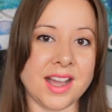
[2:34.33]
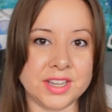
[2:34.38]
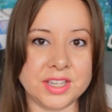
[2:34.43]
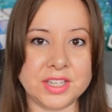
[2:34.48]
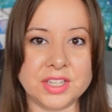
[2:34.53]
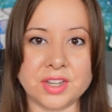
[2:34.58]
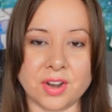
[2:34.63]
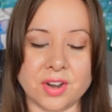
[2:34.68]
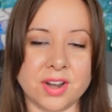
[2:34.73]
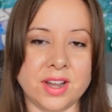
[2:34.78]
A
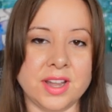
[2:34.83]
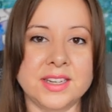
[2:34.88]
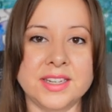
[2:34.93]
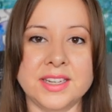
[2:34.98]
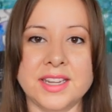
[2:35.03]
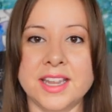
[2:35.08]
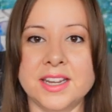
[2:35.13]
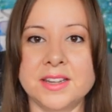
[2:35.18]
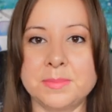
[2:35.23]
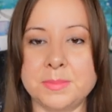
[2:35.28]
yawn
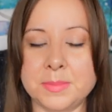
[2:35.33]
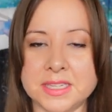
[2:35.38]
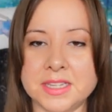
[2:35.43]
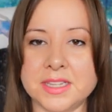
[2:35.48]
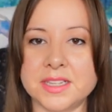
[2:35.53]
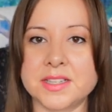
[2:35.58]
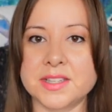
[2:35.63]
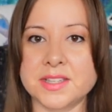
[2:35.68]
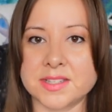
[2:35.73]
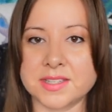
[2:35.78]
can
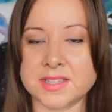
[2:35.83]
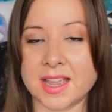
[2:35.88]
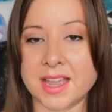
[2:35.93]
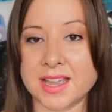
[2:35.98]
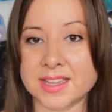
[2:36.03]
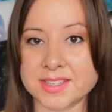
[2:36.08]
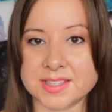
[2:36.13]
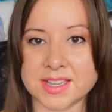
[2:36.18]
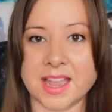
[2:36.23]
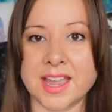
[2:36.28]
be
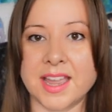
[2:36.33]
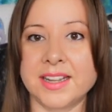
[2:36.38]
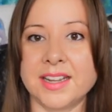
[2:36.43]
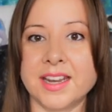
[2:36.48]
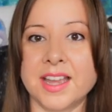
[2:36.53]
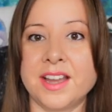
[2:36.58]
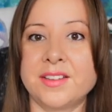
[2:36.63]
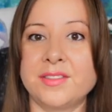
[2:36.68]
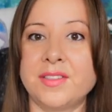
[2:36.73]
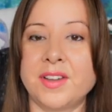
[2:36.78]
a sign
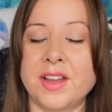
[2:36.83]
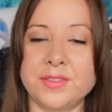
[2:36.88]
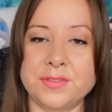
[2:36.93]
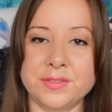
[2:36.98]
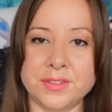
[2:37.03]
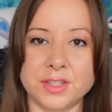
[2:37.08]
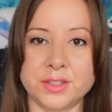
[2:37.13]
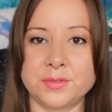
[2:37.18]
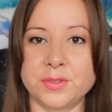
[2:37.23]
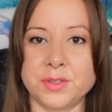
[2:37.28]
of a
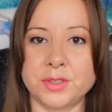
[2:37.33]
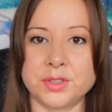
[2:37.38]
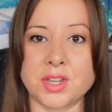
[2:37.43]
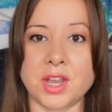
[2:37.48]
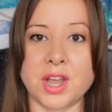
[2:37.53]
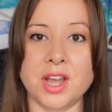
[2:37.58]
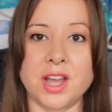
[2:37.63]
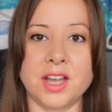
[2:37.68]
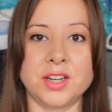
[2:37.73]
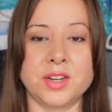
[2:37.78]
fearful
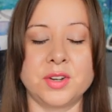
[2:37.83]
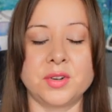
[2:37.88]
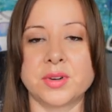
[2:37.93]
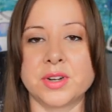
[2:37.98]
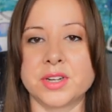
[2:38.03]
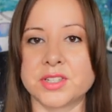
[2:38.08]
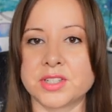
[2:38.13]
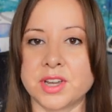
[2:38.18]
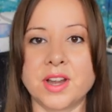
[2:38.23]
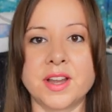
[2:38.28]
dog
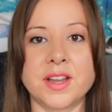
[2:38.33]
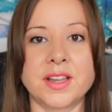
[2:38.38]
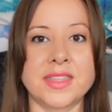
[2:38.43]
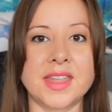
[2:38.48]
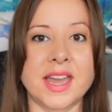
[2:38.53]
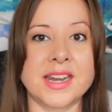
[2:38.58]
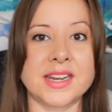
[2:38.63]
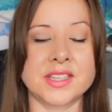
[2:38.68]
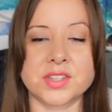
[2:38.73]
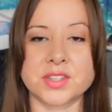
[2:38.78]
or a dog
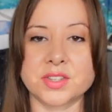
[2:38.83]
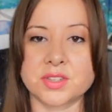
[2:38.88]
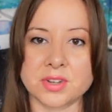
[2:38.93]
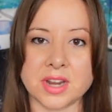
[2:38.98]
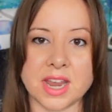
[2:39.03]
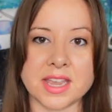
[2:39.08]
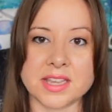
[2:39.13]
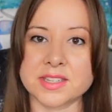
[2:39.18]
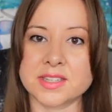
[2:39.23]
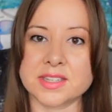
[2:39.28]
that is
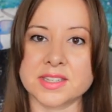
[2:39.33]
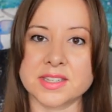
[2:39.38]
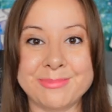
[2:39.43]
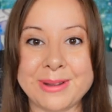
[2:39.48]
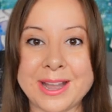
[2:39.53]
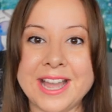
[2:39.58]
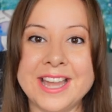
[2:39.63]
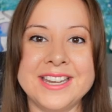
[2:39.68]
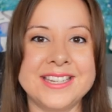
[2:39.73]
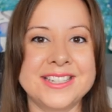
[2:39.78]
stressed,
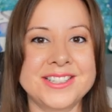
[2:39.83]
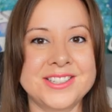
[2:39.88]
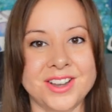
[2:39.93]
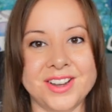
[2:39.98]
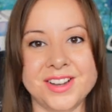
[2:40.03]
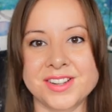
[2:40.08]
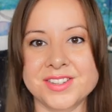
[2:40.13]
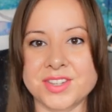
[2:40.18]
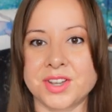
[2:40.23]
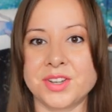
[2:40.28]
but
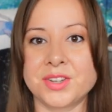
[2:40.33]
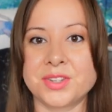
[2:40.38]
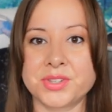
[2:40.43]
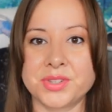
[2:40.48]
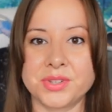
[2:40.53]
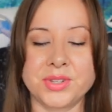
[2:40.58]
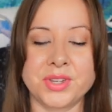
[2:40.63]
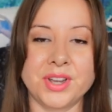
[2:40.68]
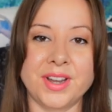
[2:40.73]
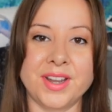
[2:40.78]
dogs
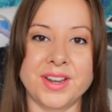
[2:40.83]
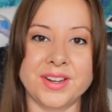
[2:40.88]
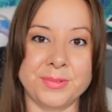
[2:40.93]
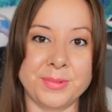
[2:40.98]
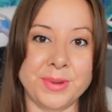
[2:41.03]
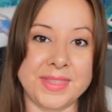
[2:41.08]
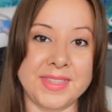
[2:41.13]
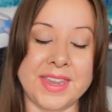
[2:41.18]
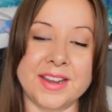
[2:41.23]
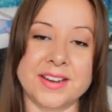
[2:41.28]
also yawn
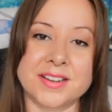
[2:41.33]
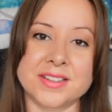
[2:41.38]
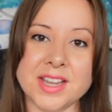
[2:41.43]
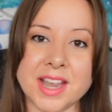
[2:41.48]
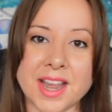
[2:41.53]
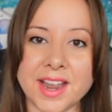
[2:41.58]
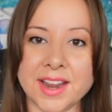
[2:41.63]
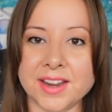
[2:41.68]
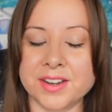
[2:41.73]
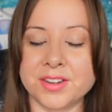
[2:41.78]
when they are
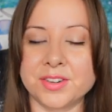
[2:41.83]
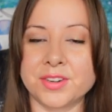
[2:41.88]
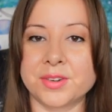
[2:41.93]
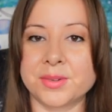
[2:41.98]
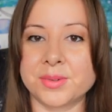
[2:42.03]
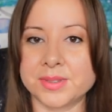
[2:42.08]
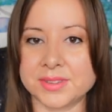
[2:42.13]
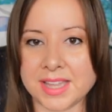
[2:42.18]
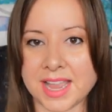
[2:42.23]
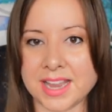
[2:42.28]
tired or
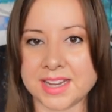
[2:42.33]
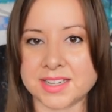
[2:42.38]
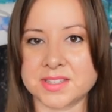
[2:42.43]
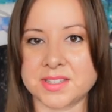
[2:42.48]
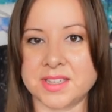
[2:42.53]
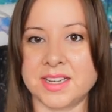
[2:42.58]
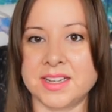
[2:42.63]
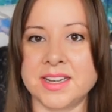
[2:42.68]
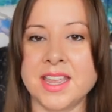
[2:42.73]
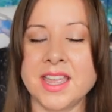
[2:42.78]

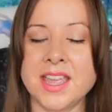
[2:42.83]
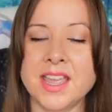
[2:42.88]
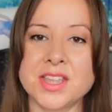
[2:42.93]
relaxing.